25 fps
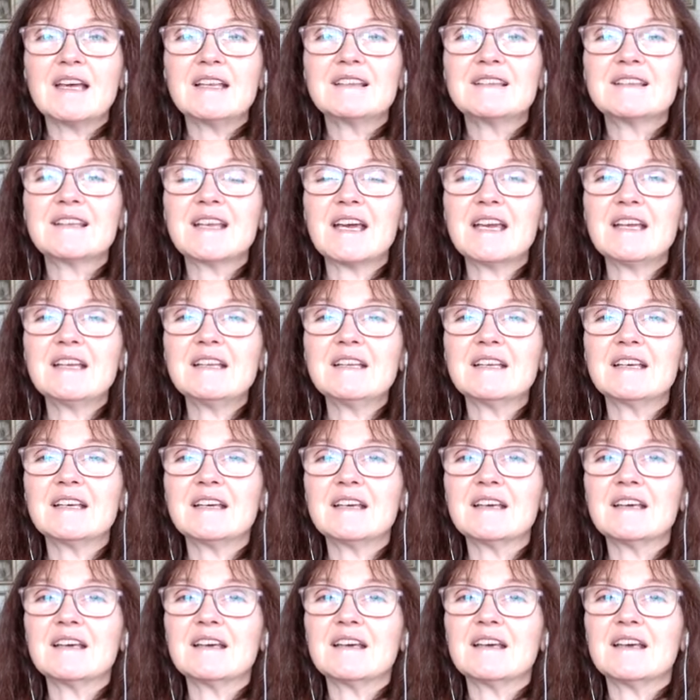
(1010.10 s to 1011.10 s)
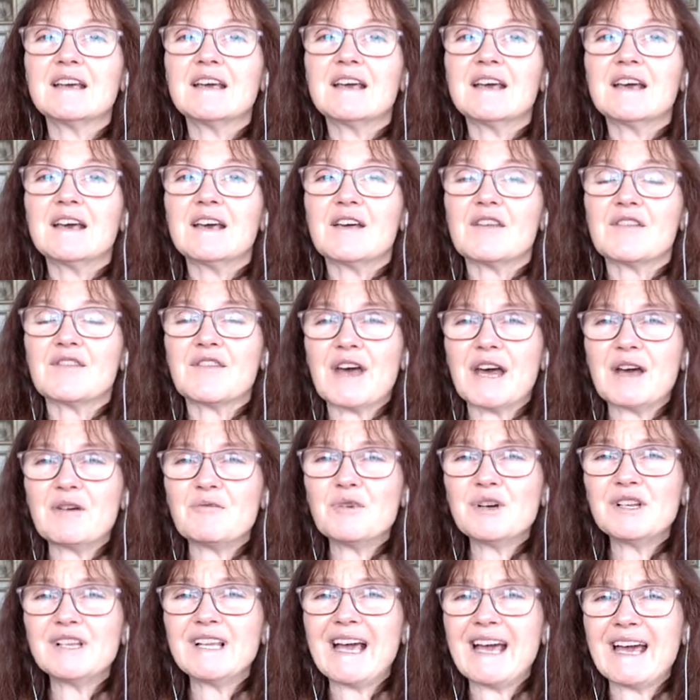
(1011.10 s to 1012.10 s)
then that
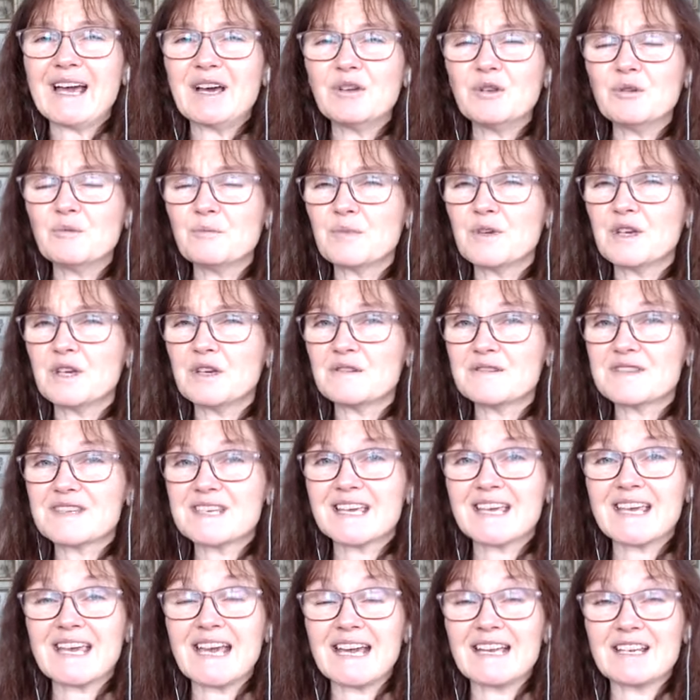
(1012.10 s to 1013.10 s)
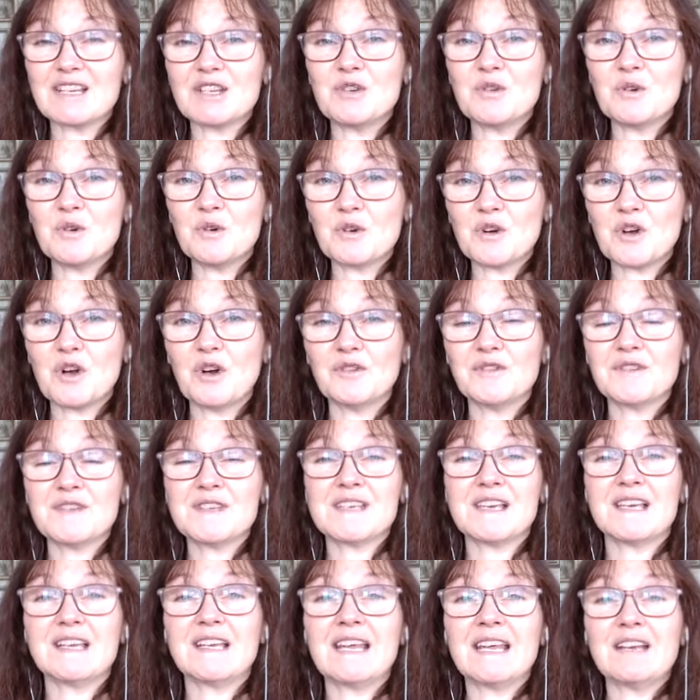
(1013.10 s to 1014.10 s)
will help you to get your
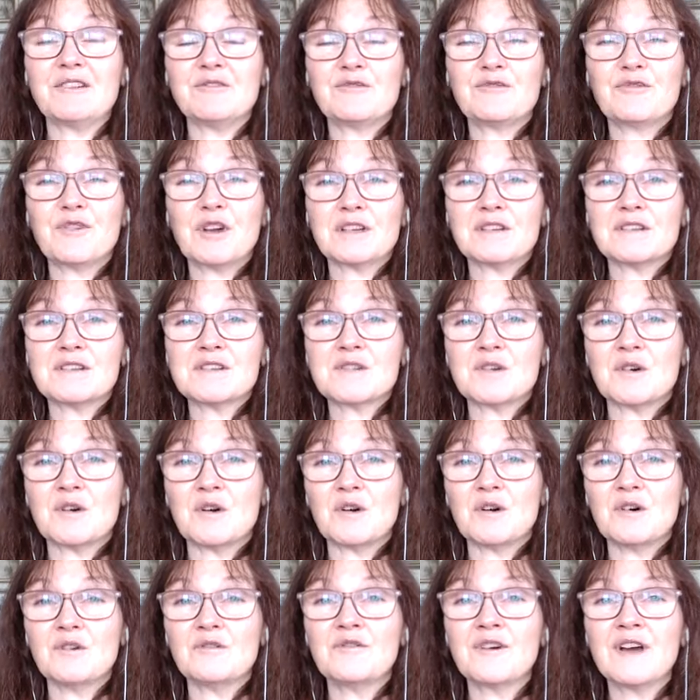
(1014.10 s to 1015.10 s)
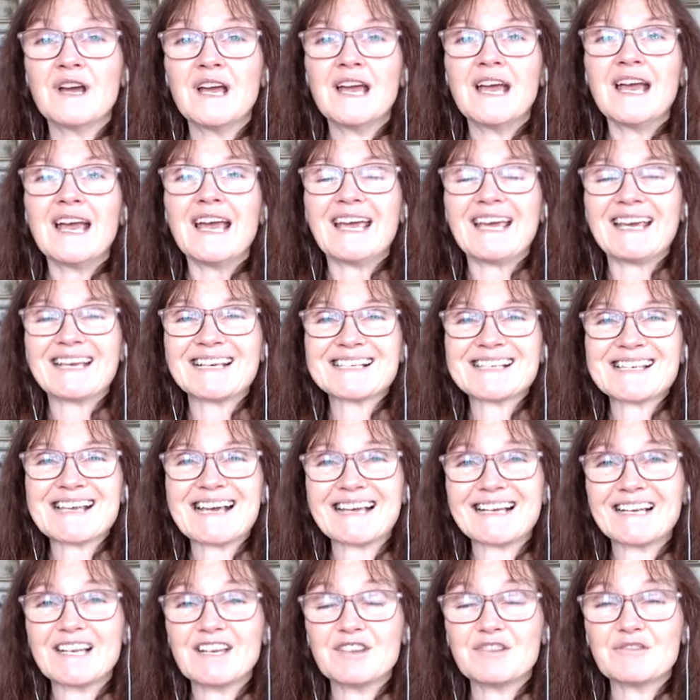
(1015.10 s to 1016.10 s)
content in front of
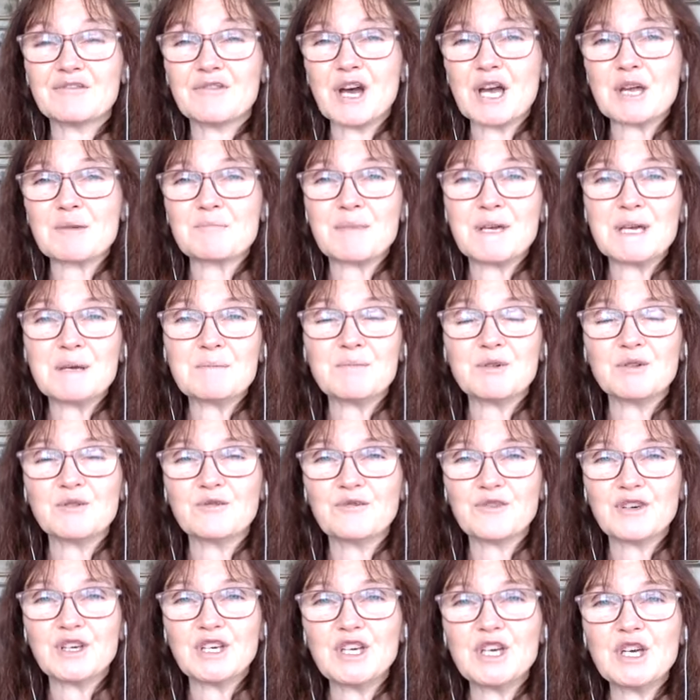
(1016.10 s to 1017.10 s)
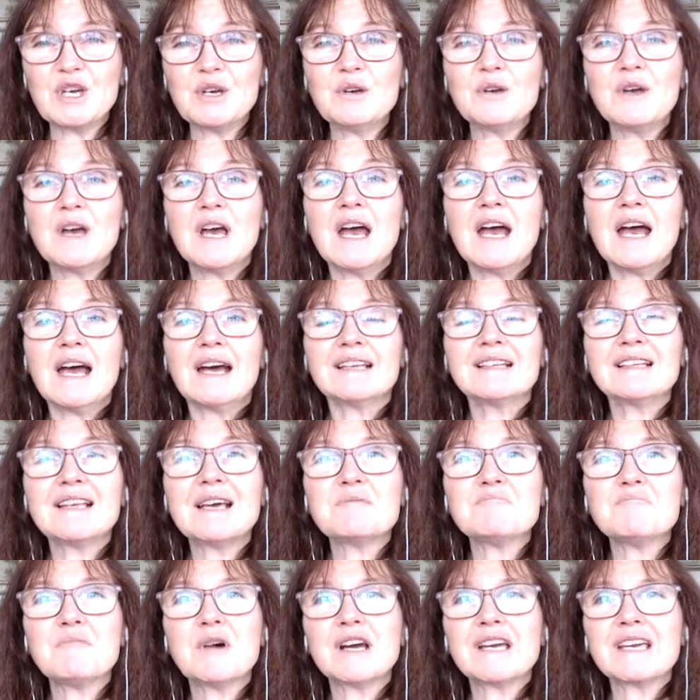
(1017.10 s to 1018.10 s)
exactly the right people for you. And
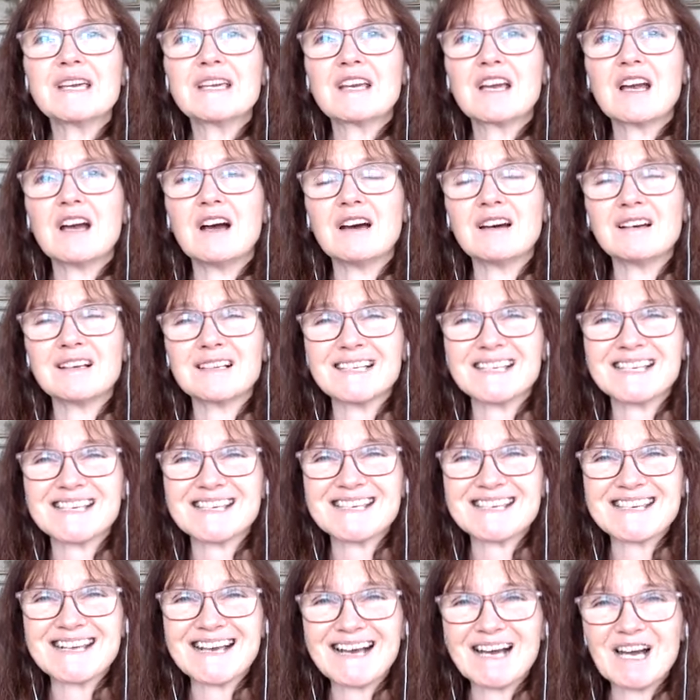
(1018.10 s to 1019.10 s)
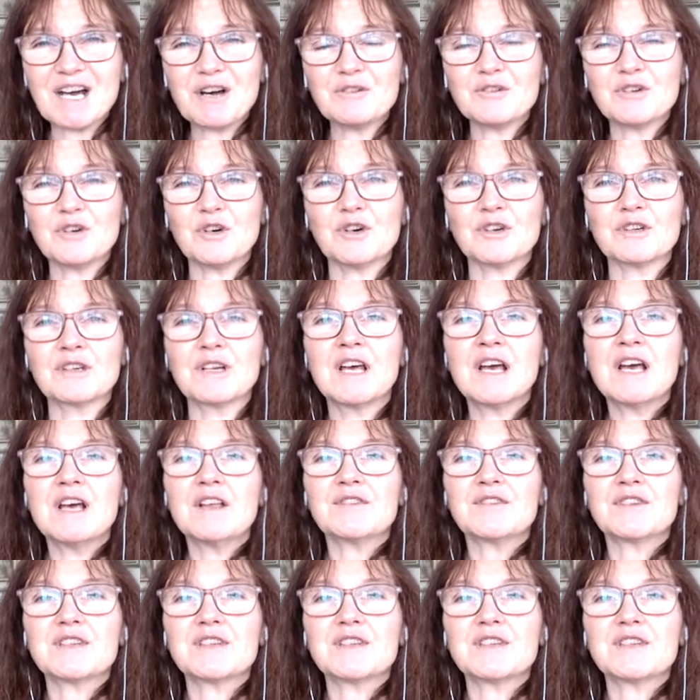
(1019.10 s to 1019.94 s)
that might cut down on the